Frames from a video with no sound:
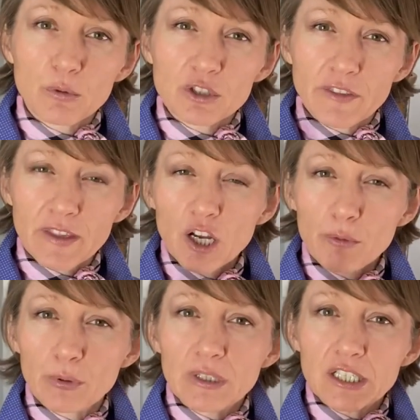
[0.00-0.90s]
which I think I
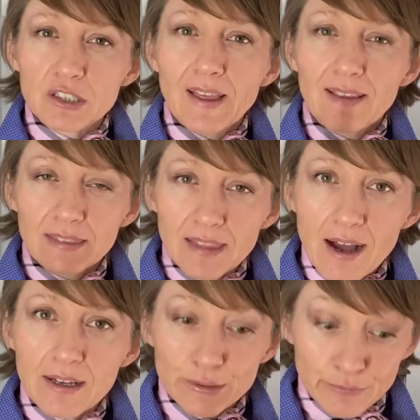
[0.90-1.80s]
put into that
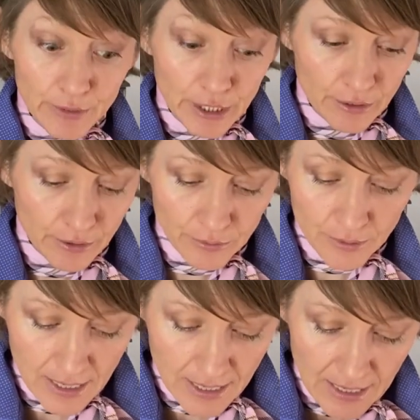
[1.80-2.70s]
last video.
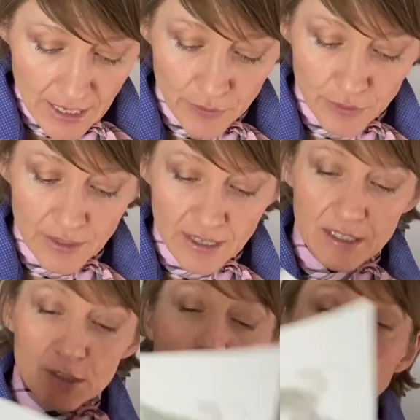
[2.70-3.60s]
And
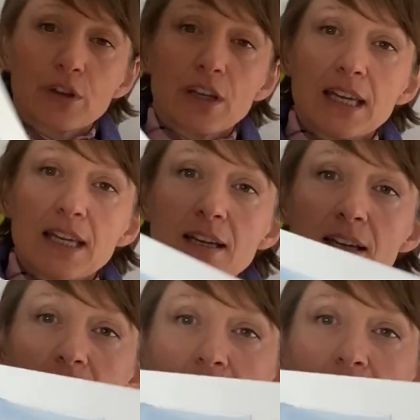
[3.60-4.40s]
these were the